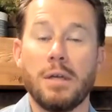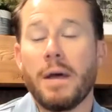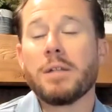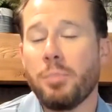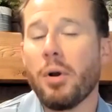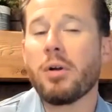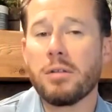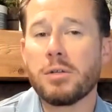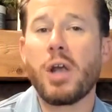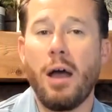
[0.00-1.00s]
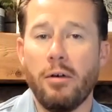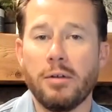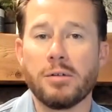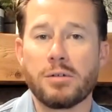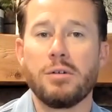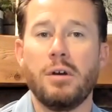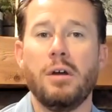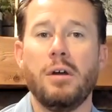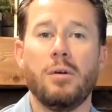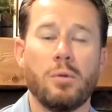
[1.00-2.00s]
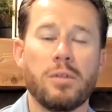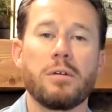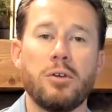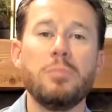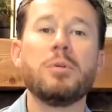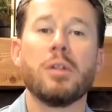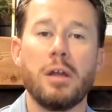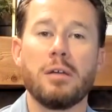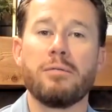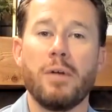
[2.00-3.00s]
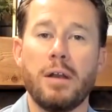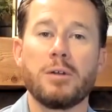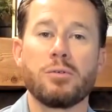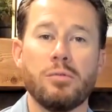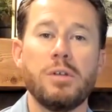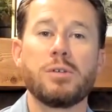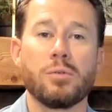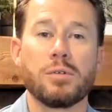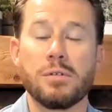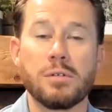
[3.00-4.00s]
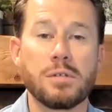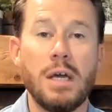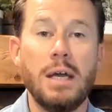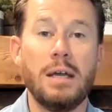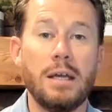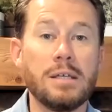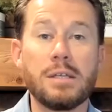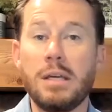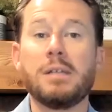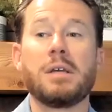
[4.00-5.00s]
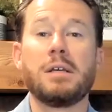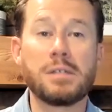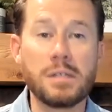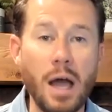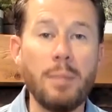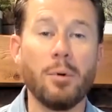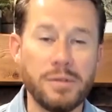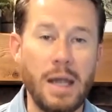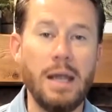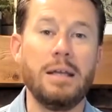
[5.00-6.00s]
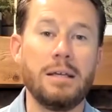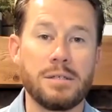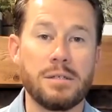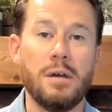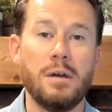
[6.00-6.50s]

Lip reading: And that's part of the challenge with accumulating financial resources is it is a simultaneous